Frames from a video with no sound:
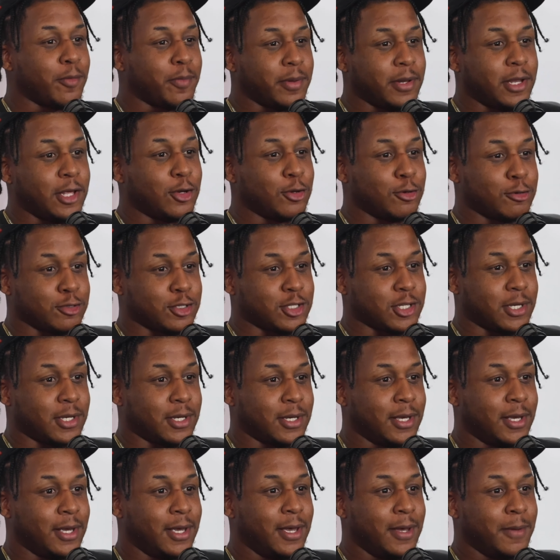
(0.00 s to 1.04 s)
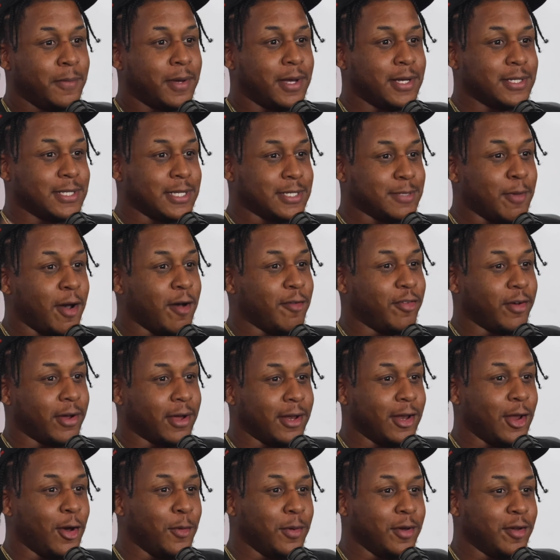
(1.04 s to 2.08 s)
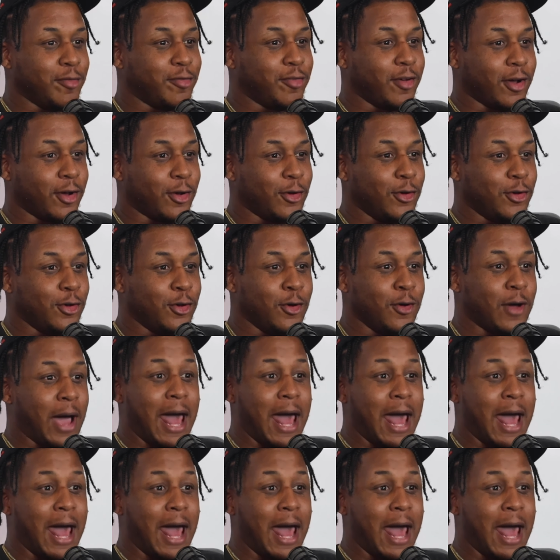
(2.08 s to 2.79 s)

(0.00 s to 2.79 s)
political shit because this motherfucker know what the fuck I mean,